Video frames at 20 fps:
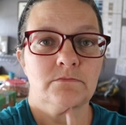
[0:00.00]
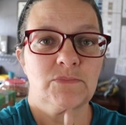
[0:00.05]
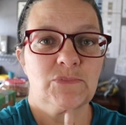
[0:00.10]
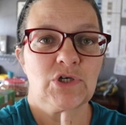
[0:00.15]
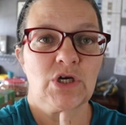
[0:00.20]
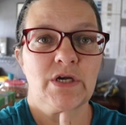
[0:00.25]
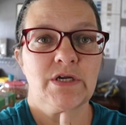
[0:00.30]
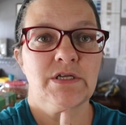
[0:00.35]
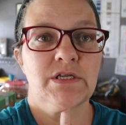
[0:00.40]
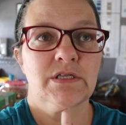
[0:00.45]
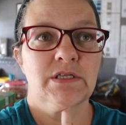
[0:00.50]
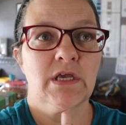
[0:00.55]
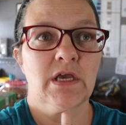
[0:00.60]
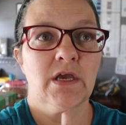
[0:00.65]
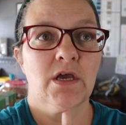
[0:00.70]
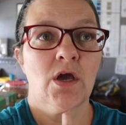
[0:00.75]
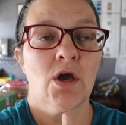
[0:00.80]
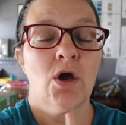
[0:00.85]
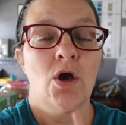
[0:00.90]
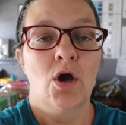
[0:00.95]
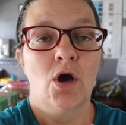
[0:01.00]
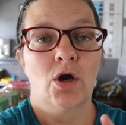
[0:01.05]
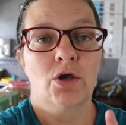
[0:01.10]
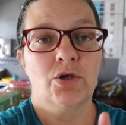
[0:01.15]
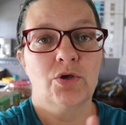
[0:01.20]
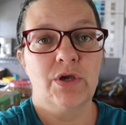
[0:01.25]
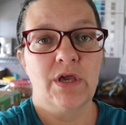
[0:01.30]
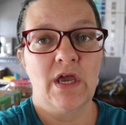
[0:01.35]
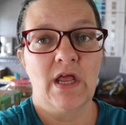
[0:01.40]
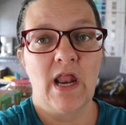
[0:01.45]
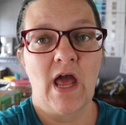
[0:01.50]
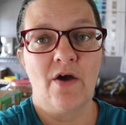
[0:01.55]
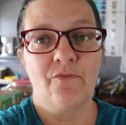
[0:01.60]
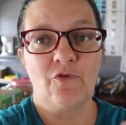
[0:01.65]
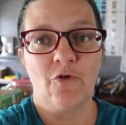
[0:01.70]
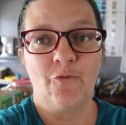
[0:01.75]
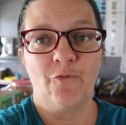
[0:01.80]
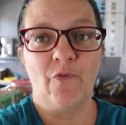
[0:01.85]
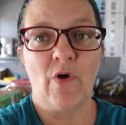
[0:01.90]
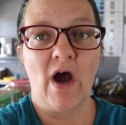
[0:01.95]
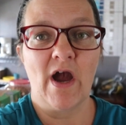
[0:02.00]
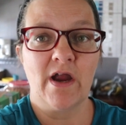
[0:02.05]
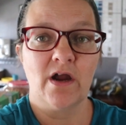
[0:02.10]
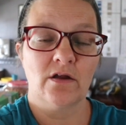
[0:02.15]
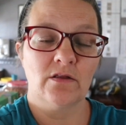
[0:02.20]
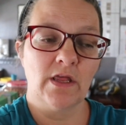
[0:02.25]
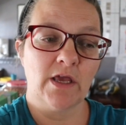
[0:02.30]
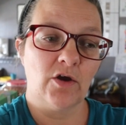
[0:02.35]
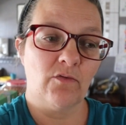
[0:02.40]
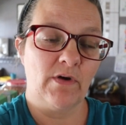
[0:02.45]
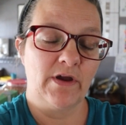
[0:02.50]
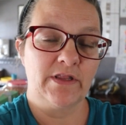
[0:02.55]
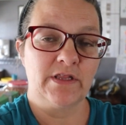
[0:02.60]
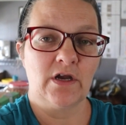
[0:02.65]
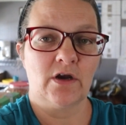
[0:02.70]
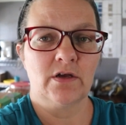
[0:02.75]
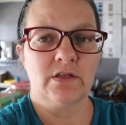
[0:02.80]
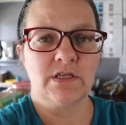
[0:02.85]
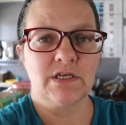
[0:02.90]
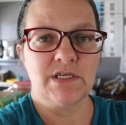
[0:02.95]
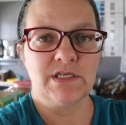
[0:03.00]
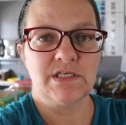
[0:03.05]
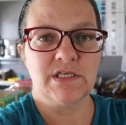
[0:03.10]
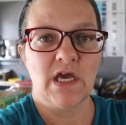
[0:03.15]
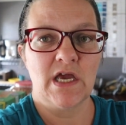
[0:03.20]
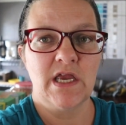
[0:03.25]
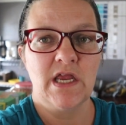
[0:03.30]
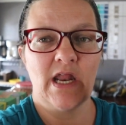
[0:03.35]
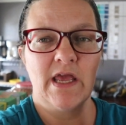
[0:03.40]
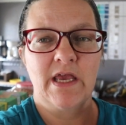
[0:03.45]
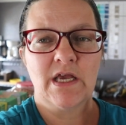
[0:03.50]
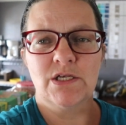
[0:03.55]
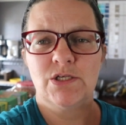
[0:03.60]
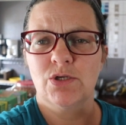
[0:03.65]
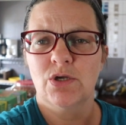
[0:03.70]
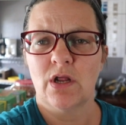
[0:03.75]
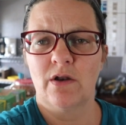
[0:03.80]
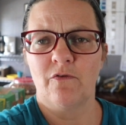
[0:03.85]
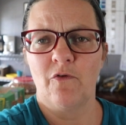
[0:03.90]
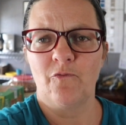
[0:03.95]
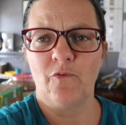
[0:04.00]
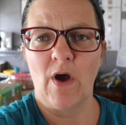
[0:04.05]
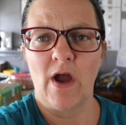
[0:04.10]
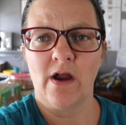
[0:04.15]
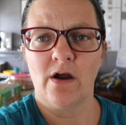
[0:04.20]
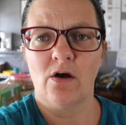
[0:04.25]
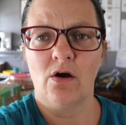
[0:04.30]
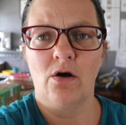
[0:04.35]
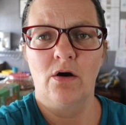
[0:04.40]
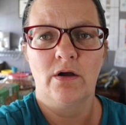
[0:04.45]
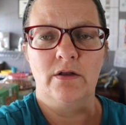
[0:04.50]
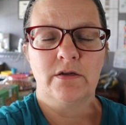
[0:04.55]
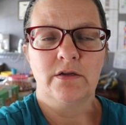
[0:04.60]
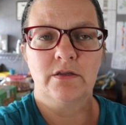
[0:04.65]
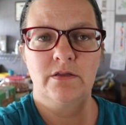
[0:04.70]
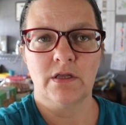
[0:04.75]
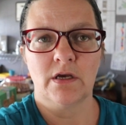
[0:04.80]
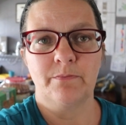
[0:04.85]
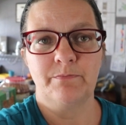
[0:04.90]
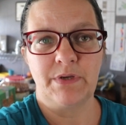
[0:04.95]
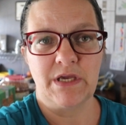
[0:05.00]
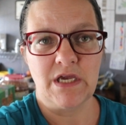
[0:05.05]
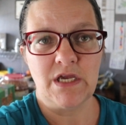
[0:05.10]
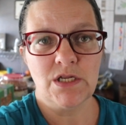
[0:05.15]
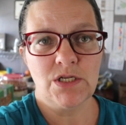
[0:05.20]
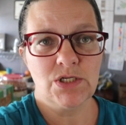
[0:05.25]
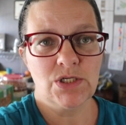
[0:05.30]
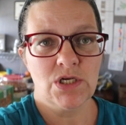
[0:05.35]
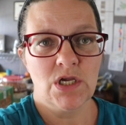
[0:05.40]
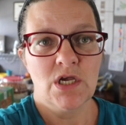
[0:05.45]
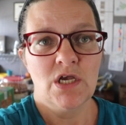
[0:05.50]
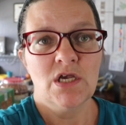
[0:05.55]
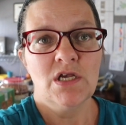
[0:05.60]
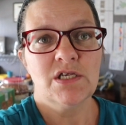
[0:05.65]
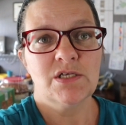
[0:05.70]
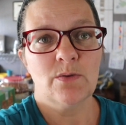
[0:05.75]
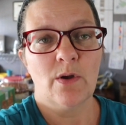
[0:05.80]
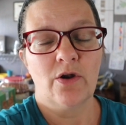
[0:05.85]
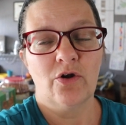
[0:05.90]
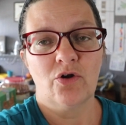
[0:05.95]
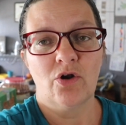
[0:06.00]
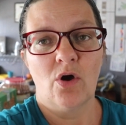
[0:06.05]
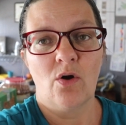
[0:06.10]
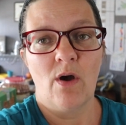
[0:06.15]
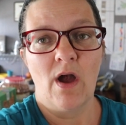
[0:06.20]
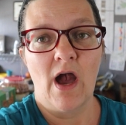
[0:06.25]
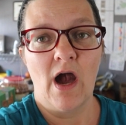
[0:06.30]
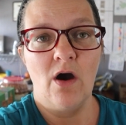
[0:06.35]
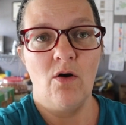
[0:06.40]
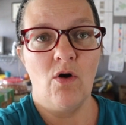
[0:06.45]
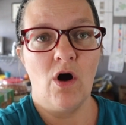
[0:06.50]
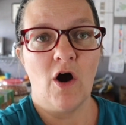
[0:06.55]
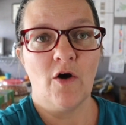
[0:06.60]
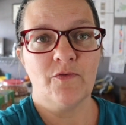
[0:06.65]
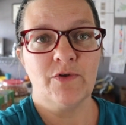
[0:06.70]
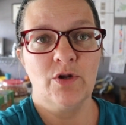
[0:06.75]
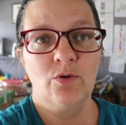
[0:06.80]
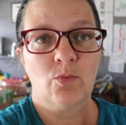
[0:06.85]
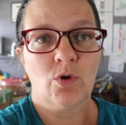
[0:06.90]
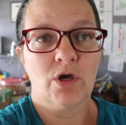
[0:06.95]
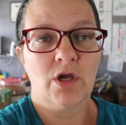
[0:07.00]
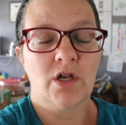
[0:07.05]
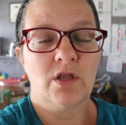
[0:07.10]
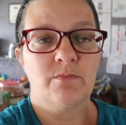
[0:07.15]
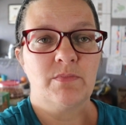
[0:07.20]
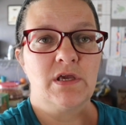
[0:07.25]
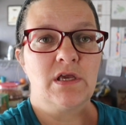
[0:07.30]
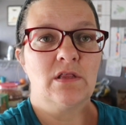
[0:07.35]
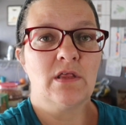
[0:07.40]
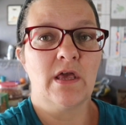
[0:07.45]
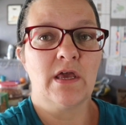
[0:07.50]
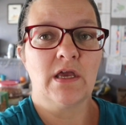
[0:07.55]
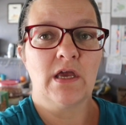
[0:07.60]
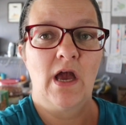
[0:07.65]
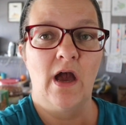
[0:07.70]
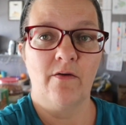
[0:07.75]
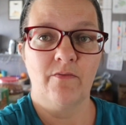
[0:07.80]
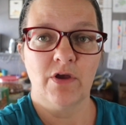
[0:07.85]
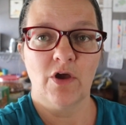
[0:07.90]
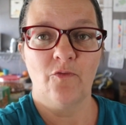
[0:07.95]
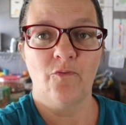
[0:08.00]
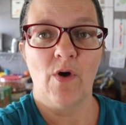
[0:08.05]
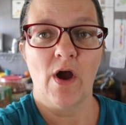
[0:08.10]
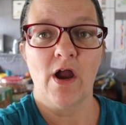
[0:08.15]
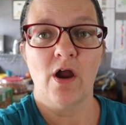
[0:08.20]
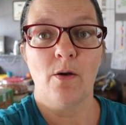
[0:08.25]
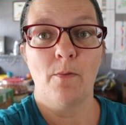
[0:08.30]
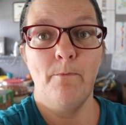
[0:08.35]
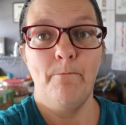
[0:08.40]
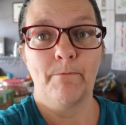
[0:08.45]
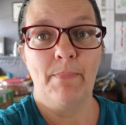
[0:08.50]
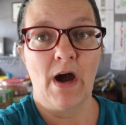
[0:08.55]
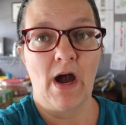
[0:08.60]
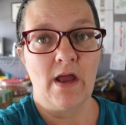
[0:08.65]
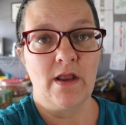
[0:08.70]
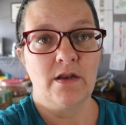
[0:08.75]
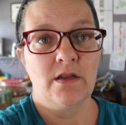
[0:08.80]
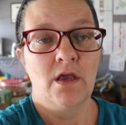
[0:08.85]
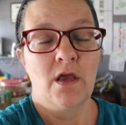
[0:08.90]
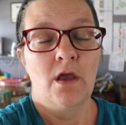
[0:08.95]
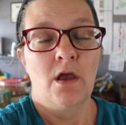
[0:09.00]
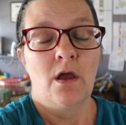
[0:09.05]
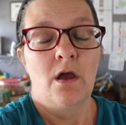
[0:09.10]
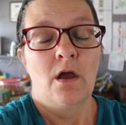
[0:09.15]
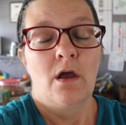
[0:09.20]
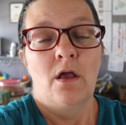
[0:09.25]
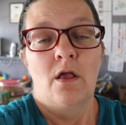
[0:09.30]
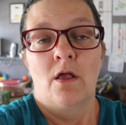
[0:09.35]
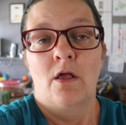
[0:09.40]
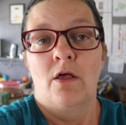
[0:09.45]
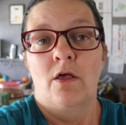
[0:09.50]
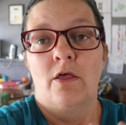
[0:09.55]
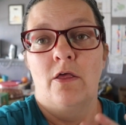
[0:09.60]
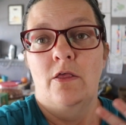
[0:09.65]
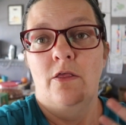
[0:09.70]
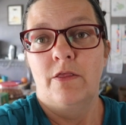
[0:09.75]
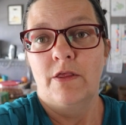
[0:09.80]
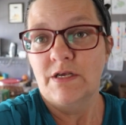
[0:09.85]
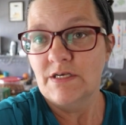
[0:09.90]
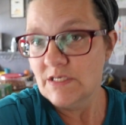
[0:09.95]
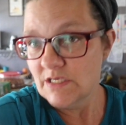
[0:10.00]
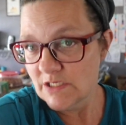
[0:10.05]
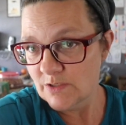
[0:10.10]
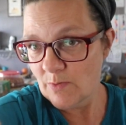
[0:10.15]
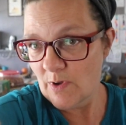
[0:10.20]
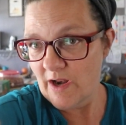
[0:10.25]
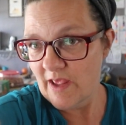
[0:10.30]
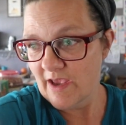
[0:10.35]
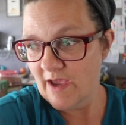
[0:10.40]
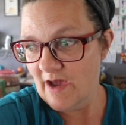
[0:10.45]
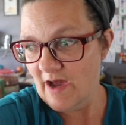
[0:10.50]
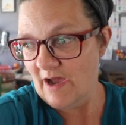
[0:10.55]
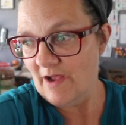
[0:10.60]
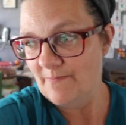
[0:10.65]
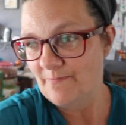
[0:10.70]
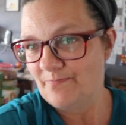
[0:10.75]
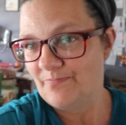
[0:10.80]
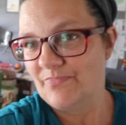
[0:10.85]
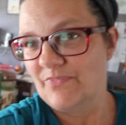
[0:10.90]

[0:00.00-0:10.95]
trying to think. You can't have a fire like right there at the site. I guess you can have a fire on the beach. So I don't know how often we're gonna be like having a fire, but this is what I got.